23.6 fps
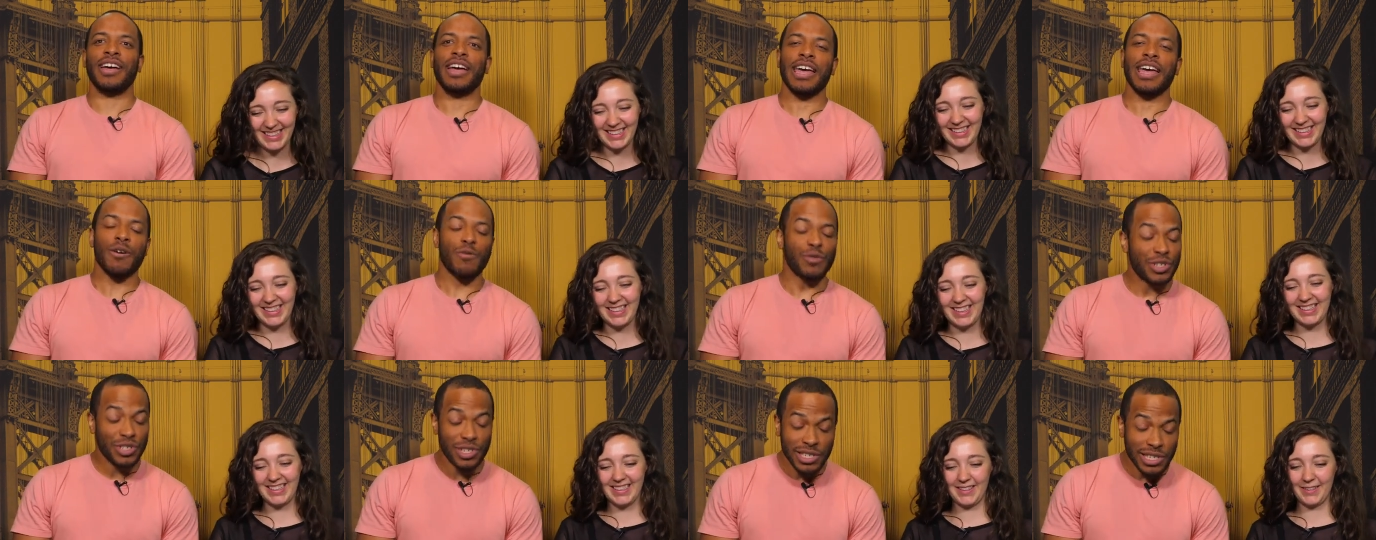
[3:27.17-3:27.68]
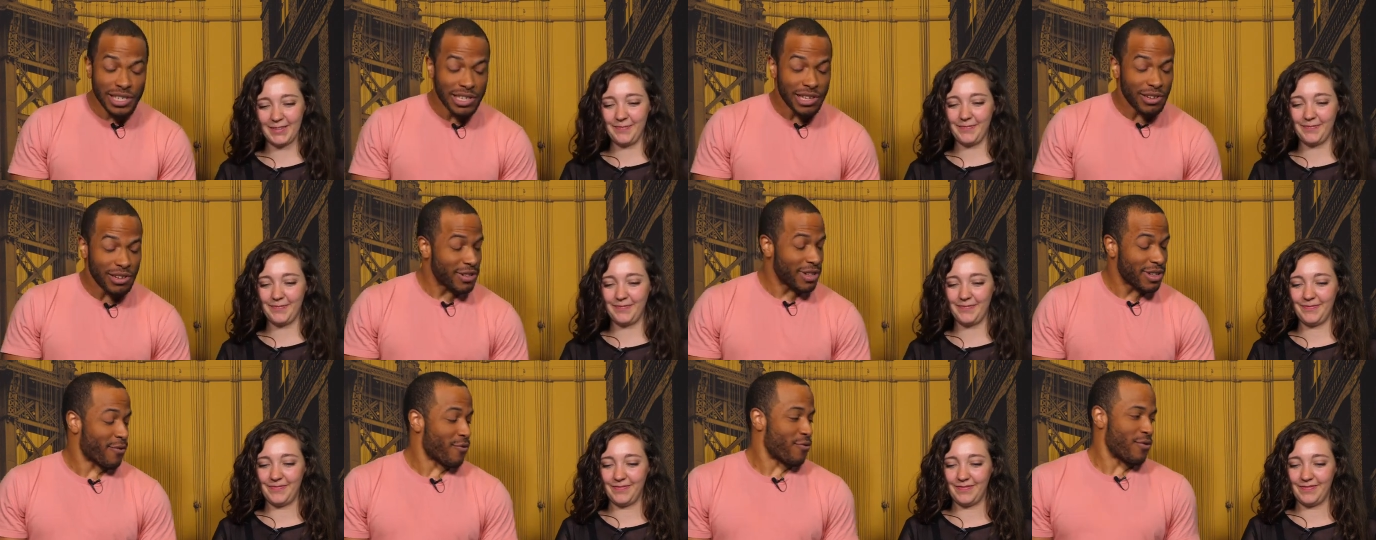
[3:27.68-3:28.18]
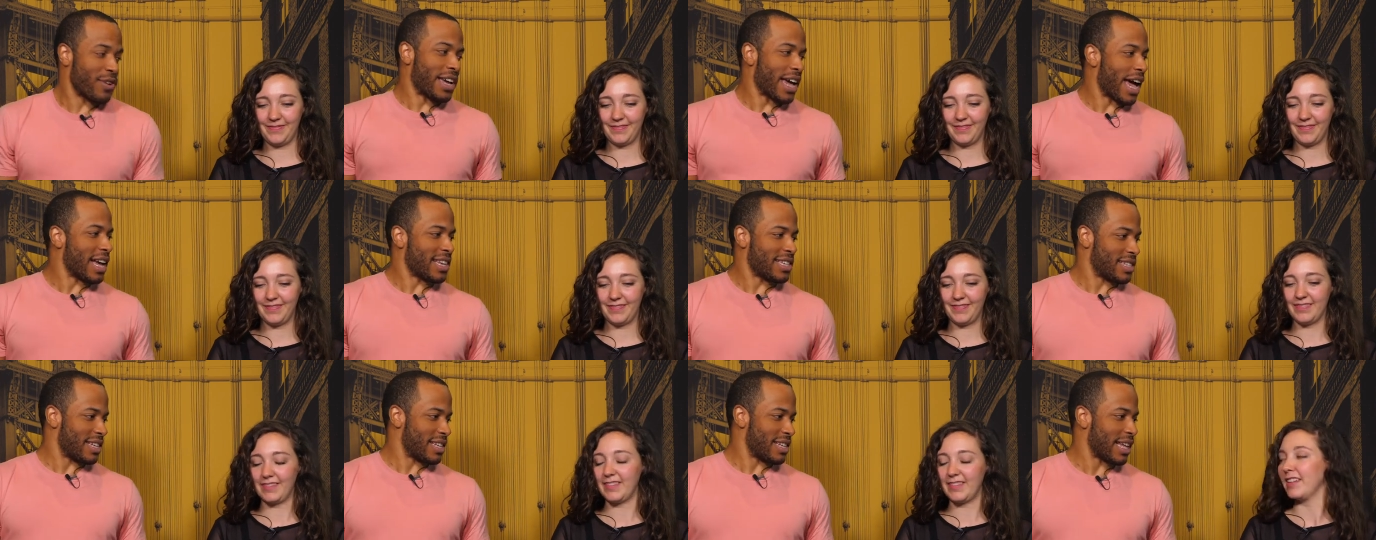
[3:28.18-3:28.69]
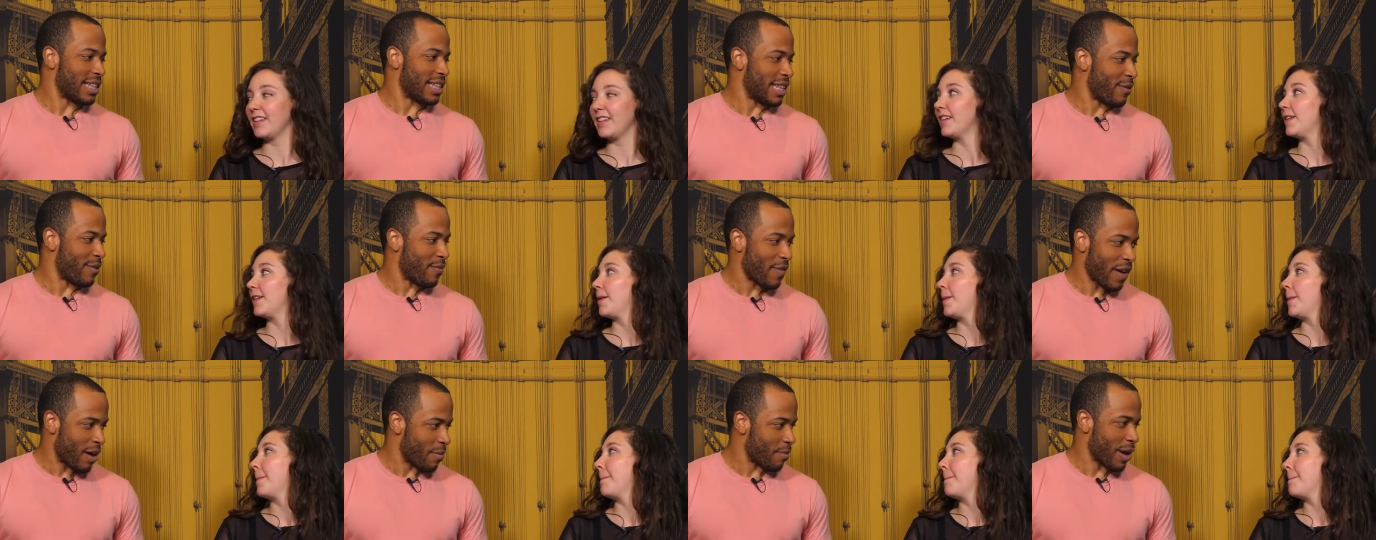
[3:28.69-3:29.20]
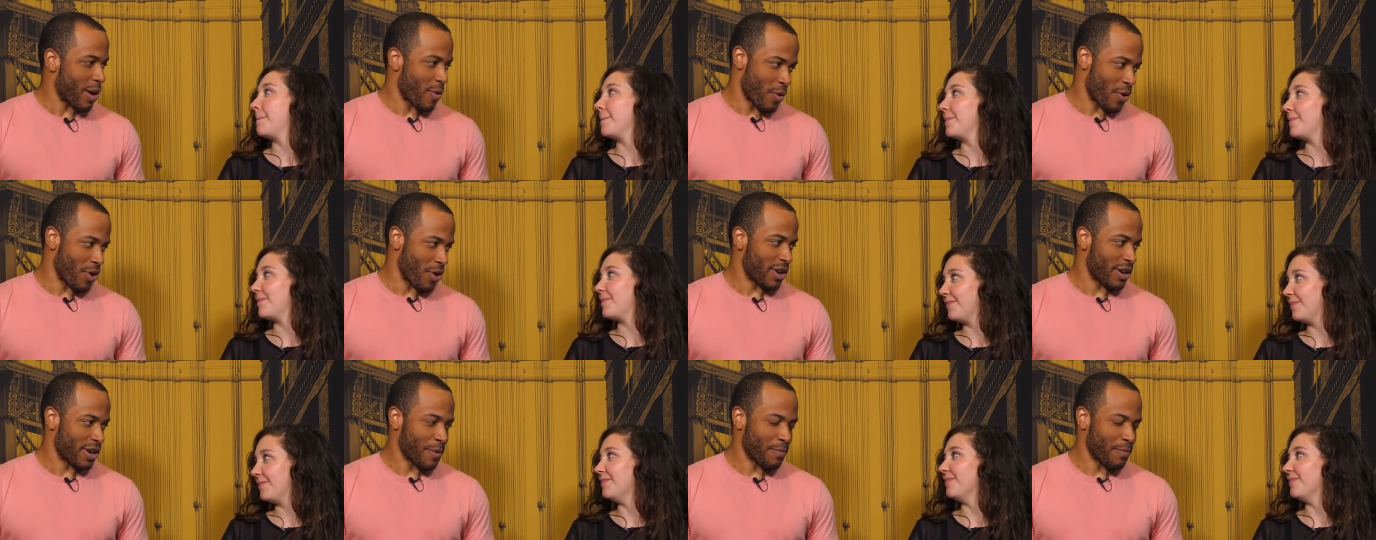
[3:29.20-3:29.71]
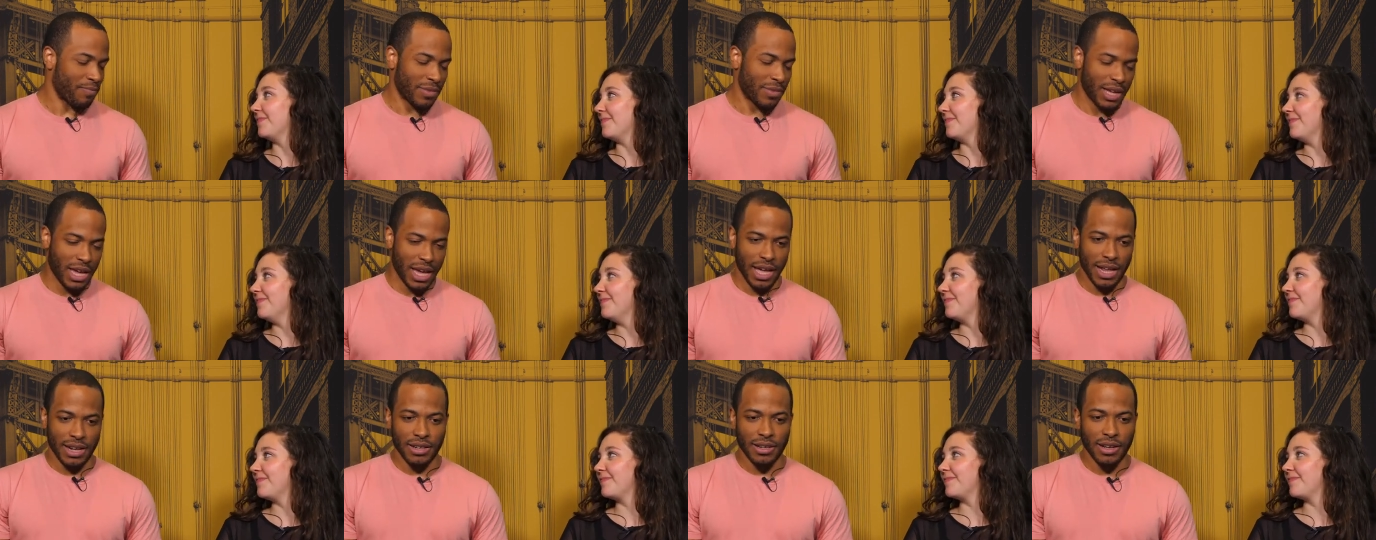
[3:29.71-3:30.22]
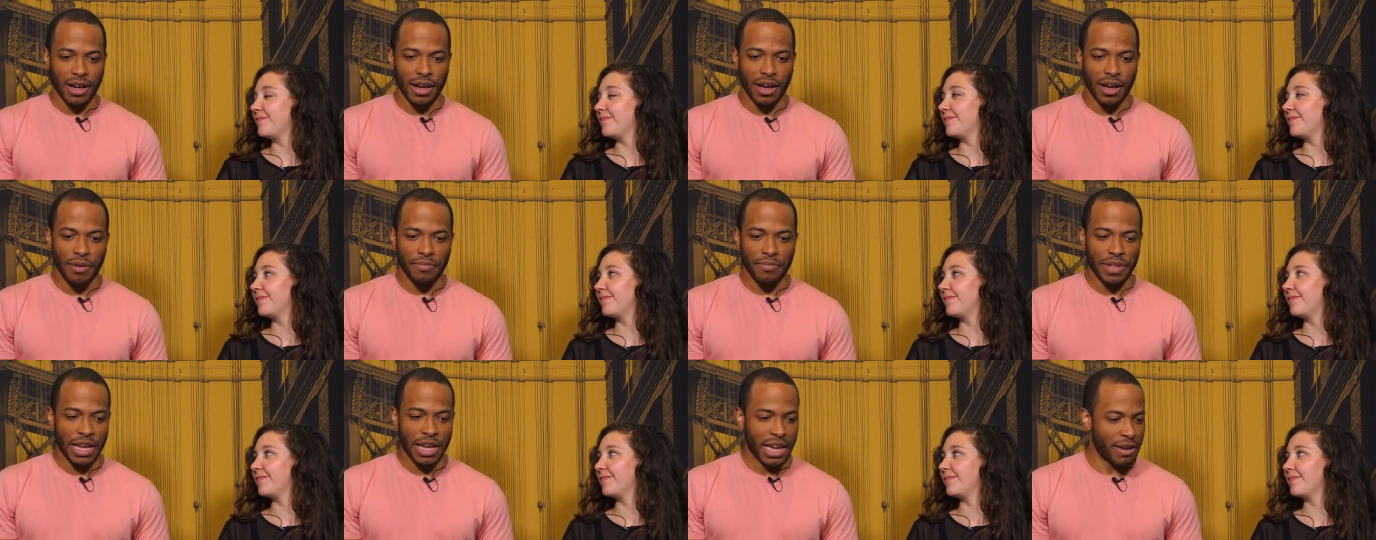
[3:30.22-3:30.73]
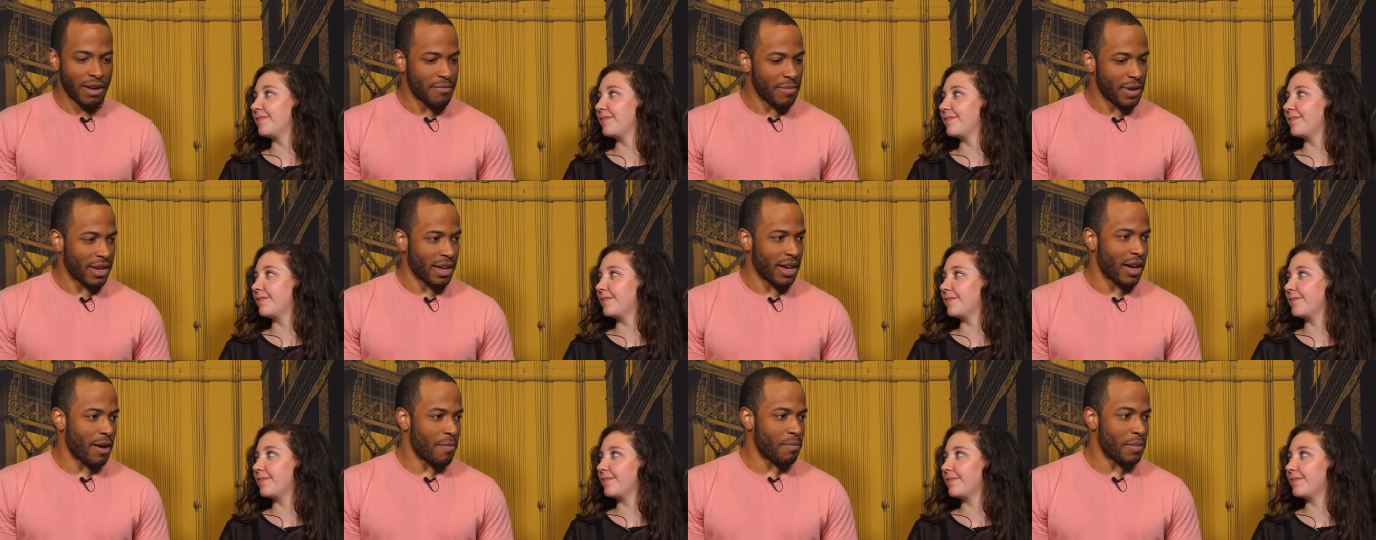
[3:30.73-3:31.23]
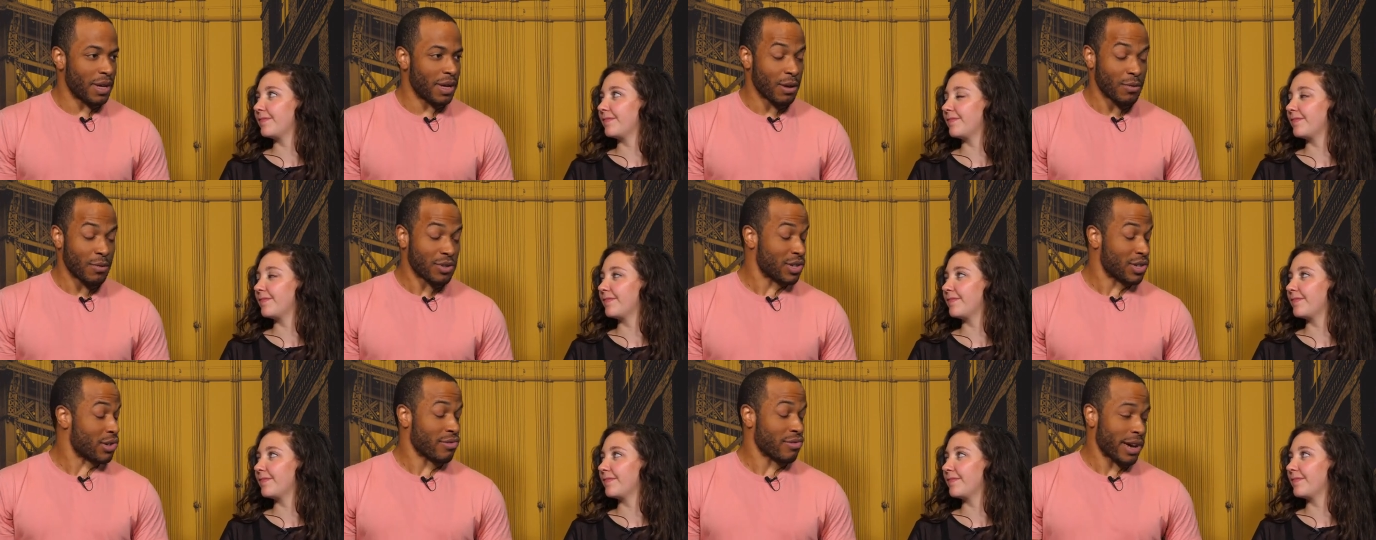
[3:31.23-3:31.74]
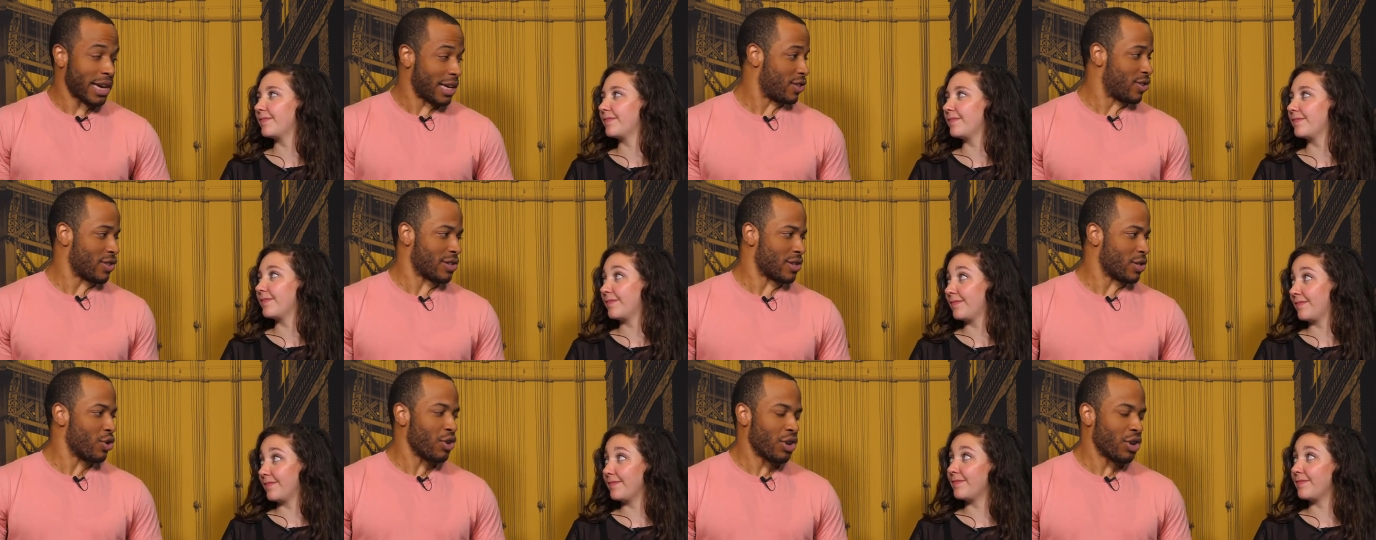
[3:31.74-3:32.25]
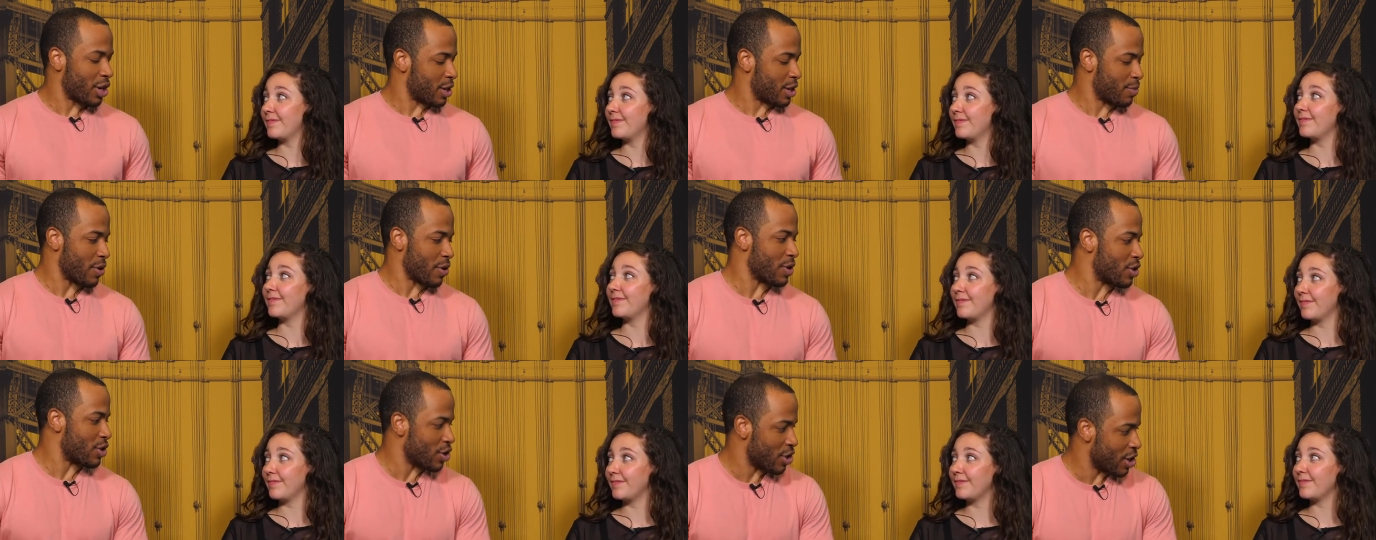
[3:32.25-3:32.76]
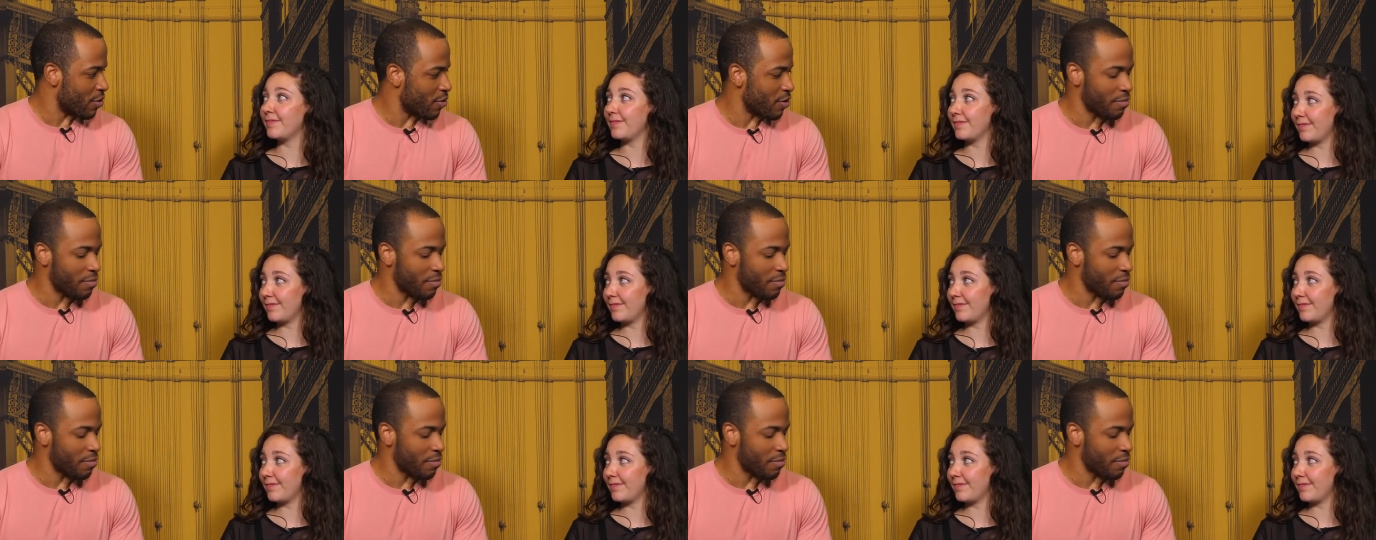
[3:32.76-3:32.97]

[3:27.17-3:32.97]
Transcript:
Speaker 1: it was just literally a freak accident that they found my work mm -hmm. and um, they hit me up. And it was a great just learning experience in general,